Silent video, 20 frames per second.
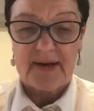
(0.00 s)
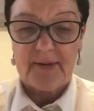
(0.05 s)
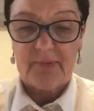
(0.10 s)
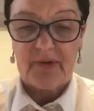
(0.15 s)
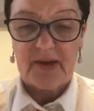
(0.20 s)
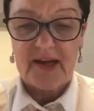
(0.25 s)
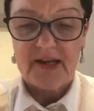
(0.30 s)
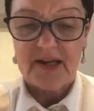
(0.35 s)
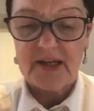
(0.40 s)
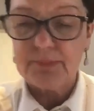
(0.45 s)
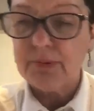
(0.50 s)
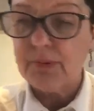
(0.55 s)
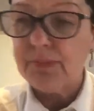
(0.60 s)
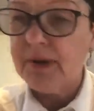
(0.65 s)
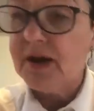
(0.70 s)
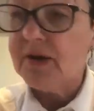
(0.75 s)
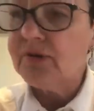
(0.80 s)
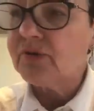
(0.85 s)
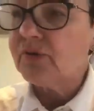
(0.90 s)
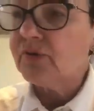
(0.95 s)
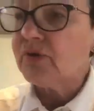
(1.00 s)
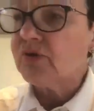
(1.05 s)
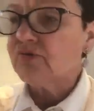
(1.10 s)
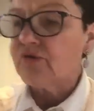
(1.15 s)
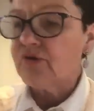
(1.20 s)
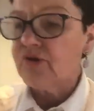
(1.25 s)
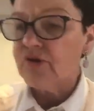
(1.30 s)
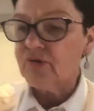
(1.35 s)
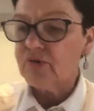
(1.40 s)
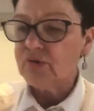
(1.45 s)
get his proposals
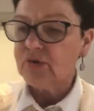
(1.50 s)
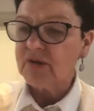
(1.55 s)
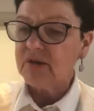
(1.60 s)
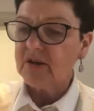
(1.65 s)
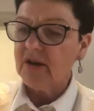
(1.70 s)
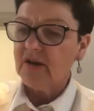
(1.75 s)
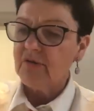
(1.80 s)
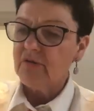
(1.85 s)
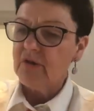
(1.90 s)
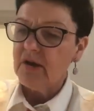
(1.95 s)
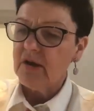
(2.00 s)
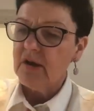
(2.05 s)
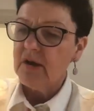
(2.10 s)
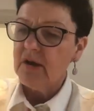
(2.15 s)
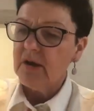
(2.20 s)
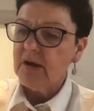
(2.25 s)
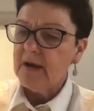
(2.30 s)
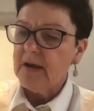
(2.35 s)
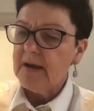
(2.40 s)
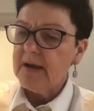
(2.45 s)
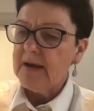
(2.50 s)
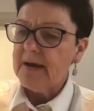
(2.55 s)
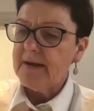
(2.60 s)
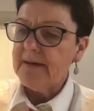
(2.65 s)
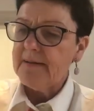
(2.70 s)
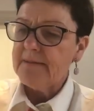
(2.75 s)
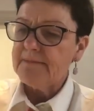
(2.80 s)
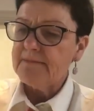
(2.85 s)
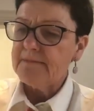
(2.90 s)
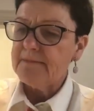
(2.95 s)
through. So
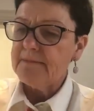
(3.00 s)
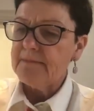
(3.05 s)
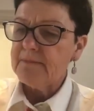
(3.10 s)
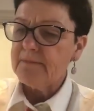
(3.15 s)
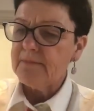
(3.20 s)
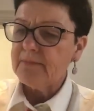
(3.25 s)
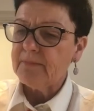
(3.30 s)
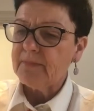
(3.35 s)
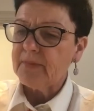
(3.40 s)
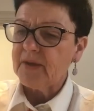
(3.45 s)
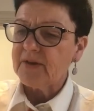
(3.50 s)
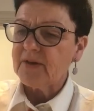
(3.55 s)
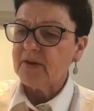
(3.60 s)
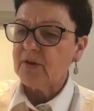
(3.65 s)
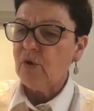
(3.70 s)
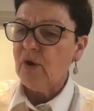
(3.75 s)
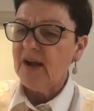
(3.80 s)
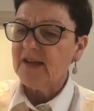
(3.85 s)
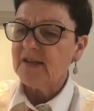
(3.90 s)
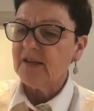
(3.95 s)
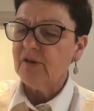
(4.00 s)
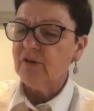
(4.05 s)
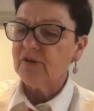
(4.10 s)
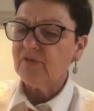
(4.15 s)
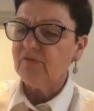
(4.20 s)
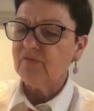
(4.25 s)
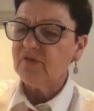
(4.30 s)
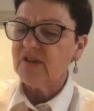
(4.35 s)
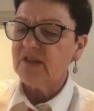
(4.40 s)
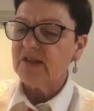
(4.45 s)
there's quite a lot
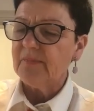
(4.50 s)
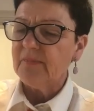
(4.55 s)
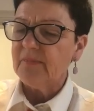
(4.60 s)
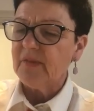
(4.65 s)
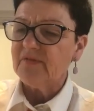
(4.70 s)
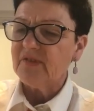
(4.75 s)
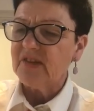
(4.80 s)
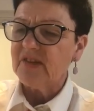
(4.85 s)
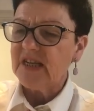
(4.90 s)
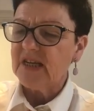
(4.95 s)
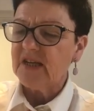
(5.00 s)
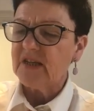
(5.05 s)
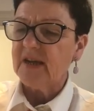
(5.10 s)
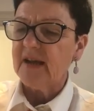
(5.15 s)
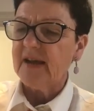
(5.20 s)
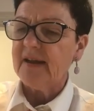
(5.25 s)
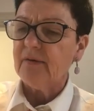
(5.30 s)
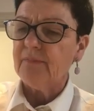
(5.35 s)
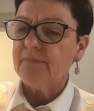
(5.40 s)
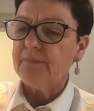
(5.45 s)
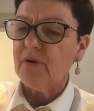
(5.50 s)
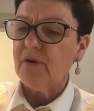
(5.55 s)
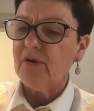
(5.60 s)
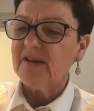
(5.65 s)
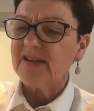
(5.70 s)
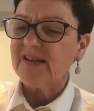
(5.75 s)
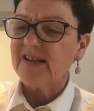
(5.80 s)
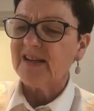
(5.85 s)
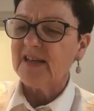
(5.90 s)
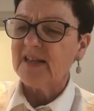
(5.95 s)
of detail
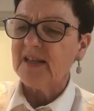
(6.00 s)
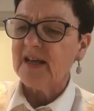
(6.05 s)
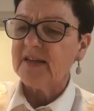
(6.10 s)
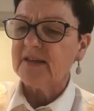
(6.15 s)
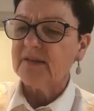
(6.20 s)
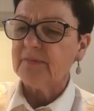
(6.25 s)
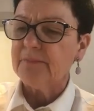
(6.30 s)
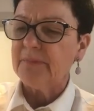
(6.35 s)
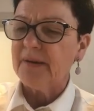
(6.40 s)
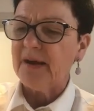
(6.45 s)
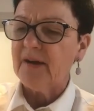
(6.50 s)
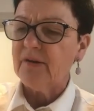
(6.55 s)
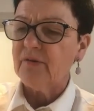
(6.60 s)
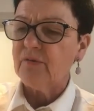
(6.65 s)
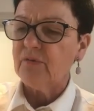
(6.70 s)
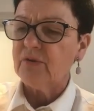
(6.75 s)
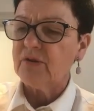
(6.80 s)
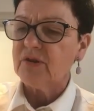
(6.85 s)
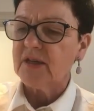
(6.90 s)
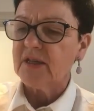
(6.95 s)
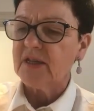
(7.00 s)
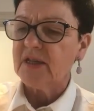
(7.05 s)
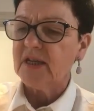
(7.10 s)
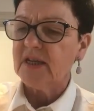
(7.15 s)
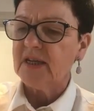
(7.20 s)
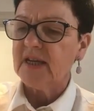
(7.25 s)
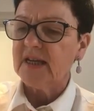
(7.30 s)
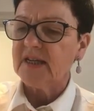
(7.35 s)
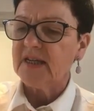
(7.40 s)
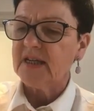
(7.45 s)
points like that about, which I think are
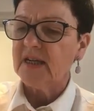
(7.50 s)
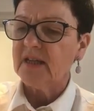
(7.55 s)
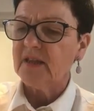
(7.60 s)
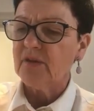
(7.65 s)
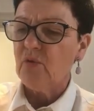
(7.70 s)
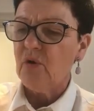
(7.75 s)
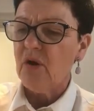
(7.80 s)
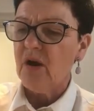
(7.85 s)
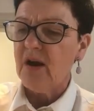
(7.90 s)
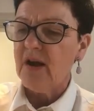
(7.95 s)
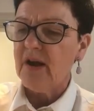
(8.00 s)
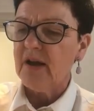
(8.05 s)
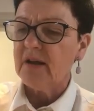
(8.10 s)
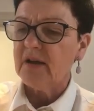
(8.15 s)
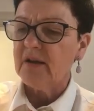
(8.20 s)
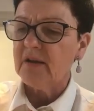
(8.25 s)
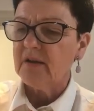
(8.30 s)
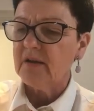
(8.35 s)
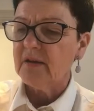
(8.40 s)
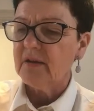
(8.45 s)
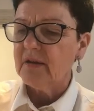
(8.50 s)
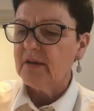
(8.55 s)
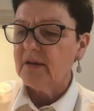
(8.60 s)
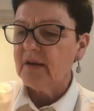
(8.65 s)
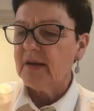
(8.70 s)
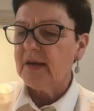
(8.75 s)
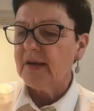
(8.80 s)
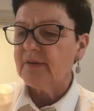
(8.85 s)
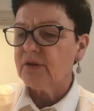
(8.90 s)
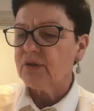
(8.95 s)
getting in the way.
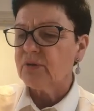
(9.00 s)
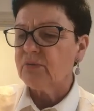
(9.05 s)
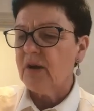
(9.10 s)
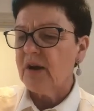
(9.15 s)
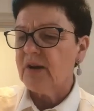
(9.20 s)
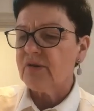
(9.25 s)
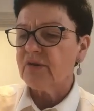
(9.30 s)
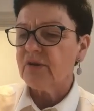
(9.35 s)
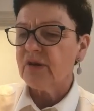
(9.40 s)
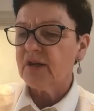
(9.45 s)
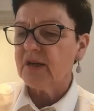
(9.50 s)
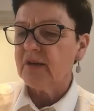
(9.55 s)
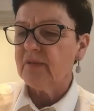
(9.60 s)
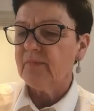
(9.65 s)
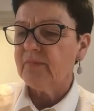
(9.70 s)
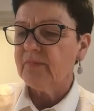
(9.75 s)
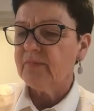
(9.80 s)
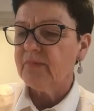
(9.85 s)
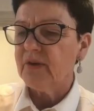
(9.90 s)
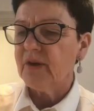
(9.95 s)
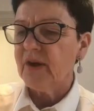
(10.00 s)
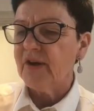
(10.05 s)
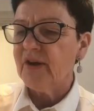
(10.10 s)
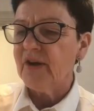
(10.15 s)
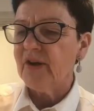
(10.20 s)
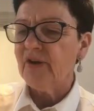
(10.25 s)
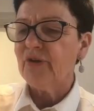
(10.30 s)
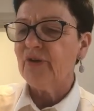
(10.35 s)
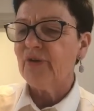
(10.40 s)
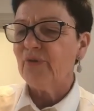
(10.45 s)
And I was just wondering,
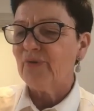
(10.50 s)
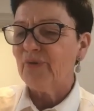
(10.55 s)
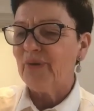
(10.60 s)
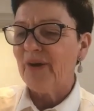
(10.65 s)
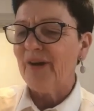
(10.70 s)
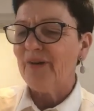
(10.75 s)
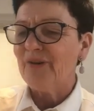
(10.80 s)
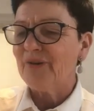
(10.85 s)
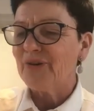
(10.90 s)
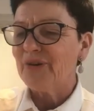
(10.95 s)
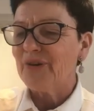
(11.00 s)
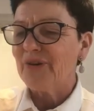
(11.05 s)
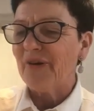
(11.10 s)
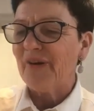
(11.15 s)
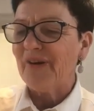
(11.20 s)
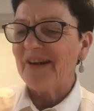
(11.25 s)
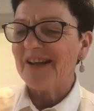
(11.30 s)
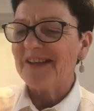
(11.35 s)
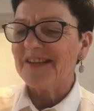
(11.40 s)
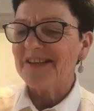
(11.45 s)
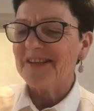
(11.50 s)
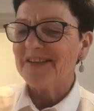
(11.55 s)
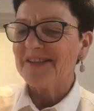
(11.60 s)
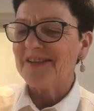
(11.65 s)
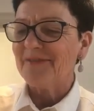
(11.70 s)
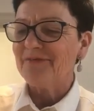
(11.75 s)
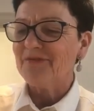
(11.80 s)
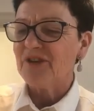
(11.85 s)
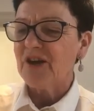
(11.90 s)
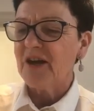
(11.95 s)
knowing how good you are at getting
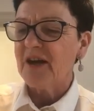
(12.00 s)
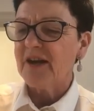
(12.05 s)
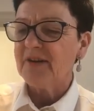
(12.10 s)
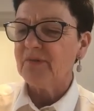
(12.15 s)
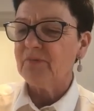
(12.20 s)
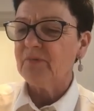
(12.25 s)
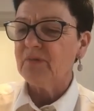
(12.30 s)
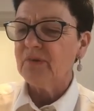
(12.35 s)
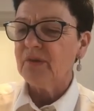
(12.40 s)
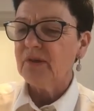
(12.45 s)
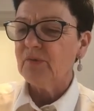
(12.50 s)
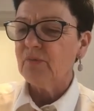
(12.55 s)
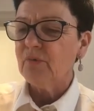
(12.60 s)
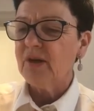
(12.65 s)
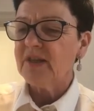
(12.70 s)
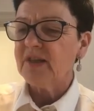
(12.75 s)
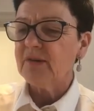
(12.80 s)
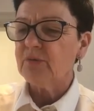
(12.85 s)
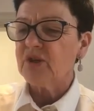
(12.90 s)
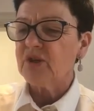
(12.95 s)
stuff done, whether you were